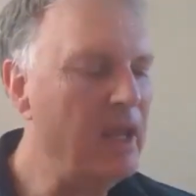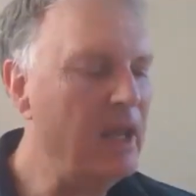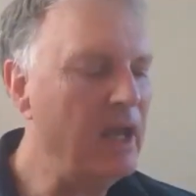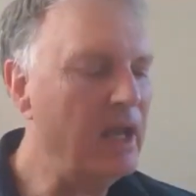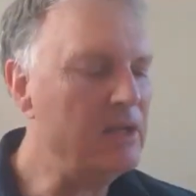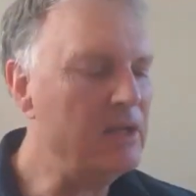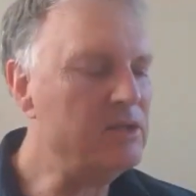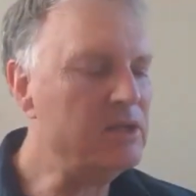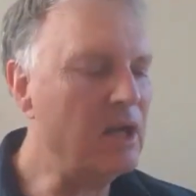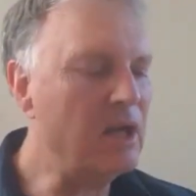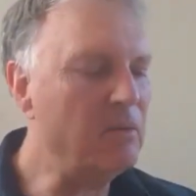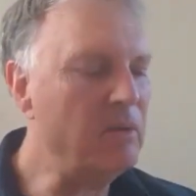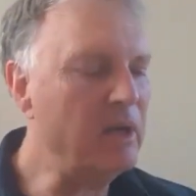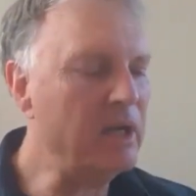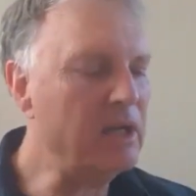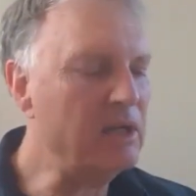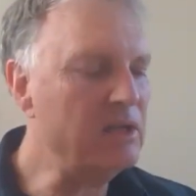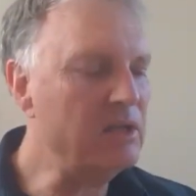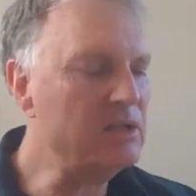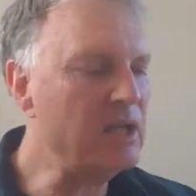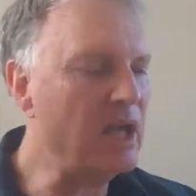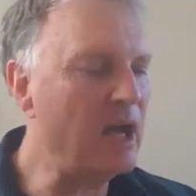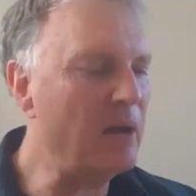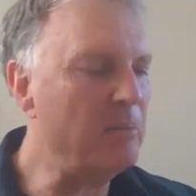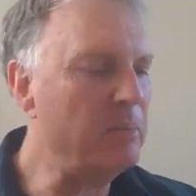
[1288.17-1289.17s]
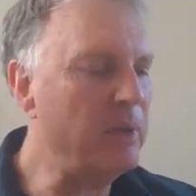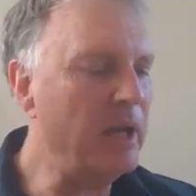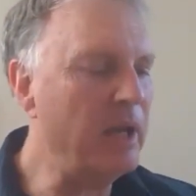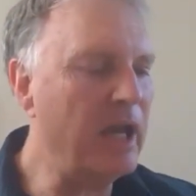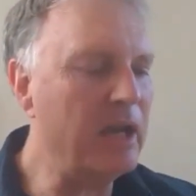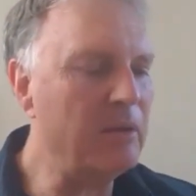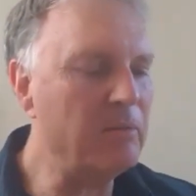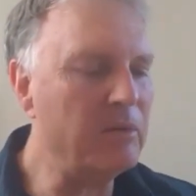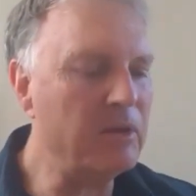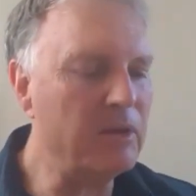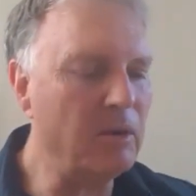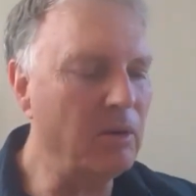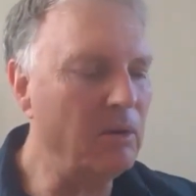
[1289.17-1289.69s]
And so we could start
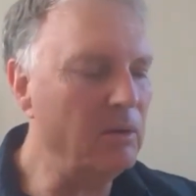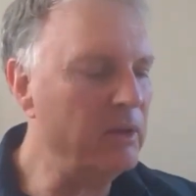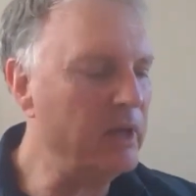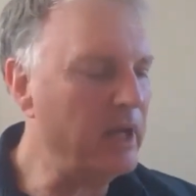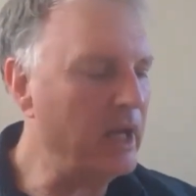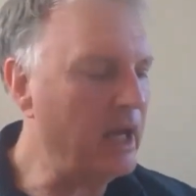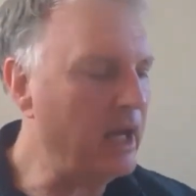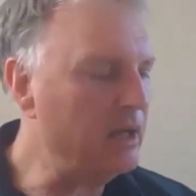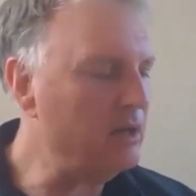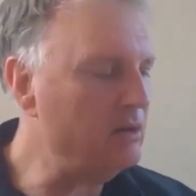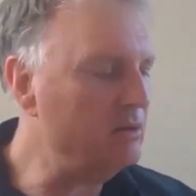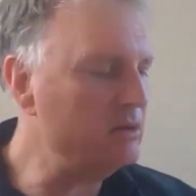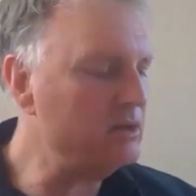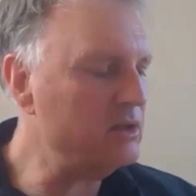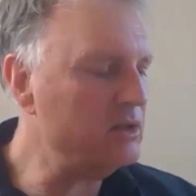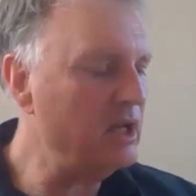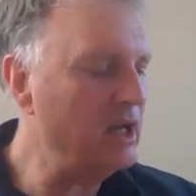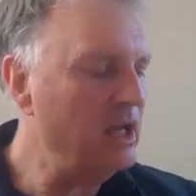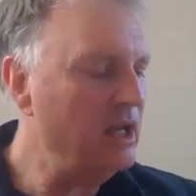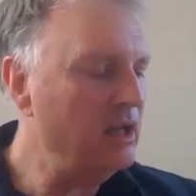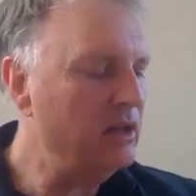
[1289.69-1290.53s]
playing with all the angles.